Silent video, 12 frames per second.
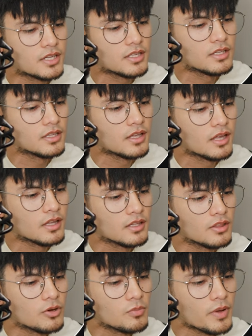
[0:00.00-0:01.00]
and
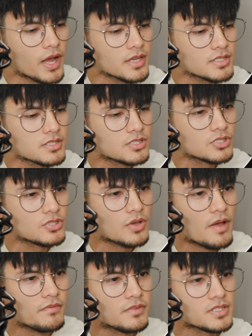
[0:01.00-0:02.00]
a low pass just
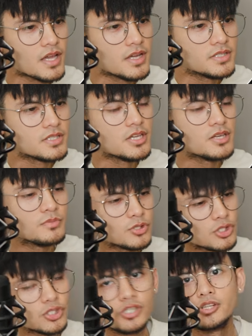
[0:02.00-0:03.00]
to emphasize him
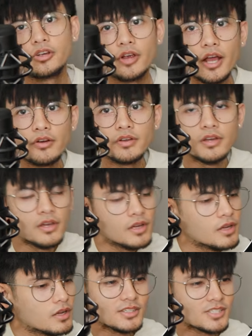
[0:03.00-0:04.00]
shushing the crowd.
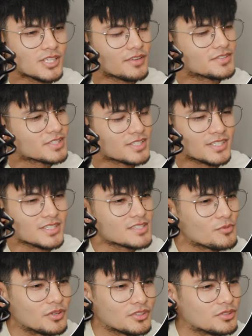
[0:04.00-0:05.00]
Chef's kiss.
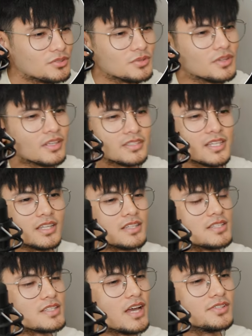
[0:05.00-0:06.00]
So when you do things like
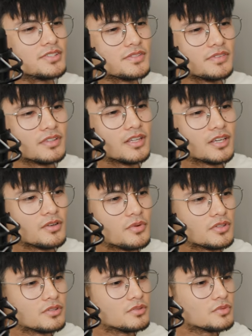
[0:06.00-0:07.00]
this, I just feel like
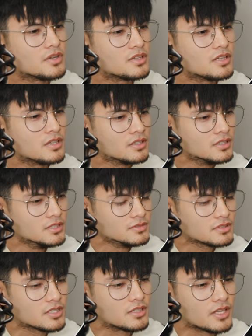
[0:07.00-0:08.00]
when you really
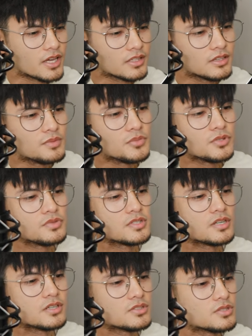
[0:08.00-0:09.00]
connect the
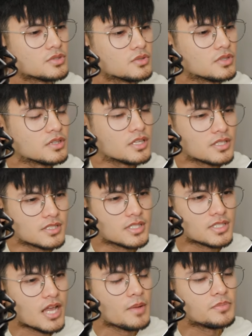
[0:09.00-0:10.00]
music to the things
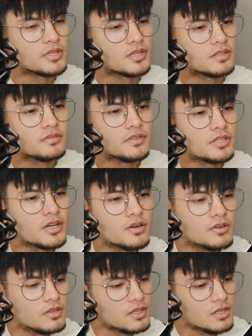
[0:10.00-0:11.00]
that's happening in the
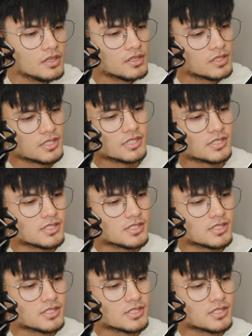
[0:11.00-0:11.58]
video, it